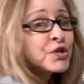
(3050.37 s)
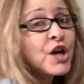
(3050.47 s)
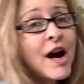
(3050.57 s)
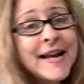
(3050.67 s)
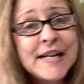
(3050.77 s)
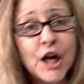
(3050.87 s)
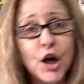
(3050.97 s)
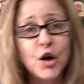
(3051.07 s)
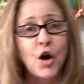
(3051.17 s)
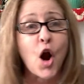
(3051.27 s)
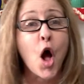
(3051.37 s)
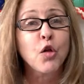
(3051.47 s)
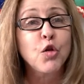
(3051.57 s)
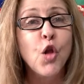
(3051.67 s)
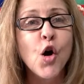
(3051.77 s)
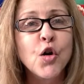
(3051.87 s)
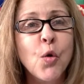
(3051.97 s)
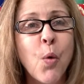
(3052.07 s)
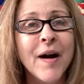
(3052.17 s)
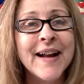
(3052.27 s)
Tiger, look
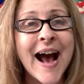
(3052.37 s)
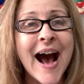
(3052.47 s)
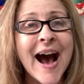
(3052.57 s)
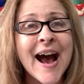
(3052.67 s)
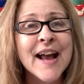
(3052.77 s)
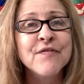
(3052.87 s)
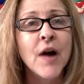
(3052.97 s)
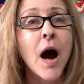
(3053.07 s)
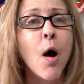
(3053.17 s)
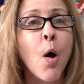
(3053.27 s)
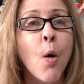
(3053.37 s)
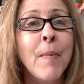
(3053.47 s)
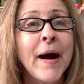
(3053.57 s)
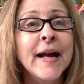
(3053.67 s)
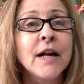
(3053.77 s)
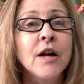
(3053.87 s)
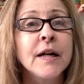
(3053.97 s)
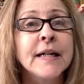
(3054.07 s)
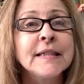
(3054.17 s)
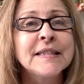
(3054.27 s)
what I, oh my
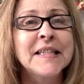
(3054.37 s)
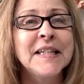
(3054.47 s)
goodness.